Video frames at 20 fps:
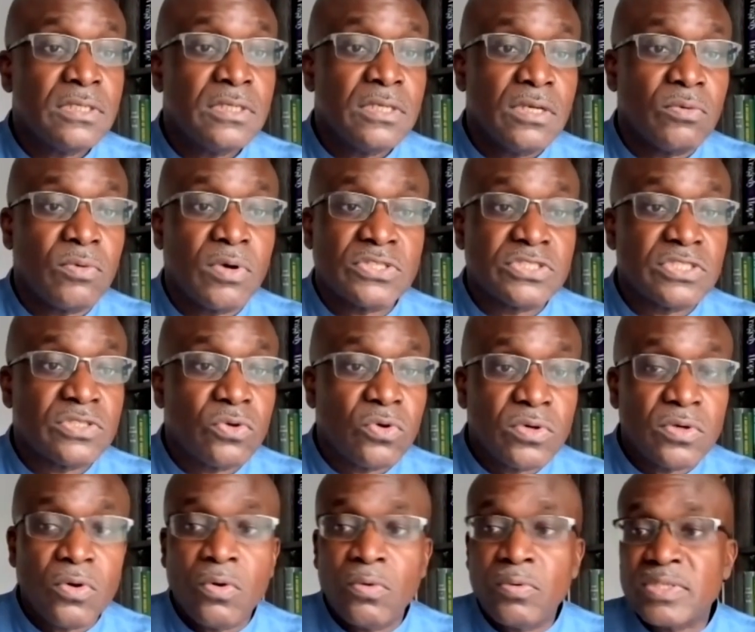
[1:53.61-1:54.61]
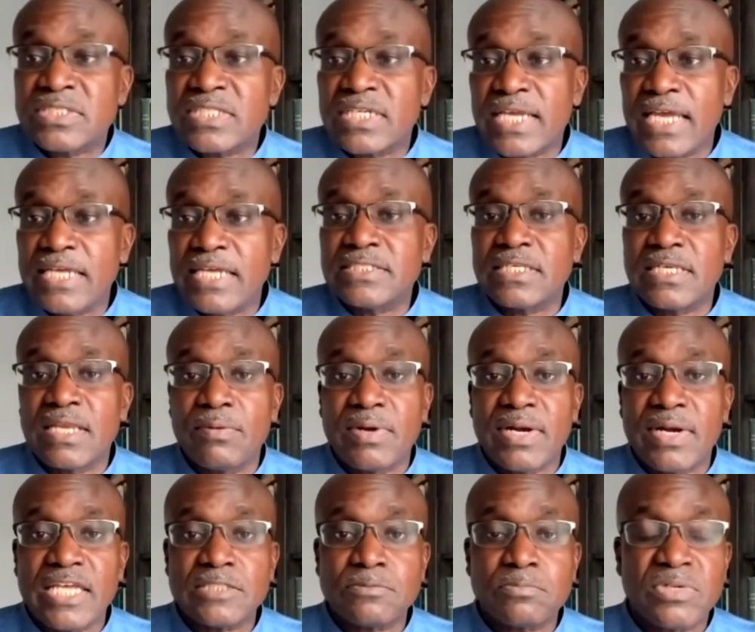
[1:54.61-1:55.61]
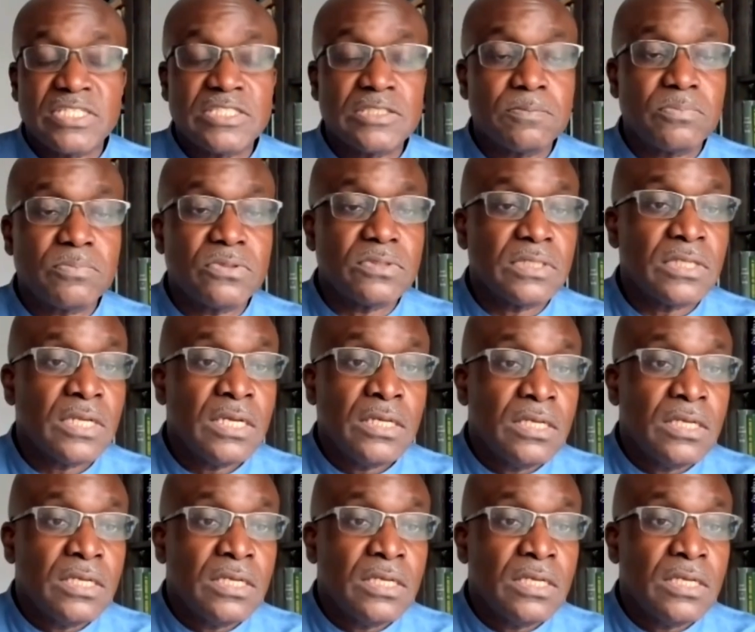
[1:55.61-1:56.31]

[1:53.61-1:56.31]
it wasn't always the case that they were less principled.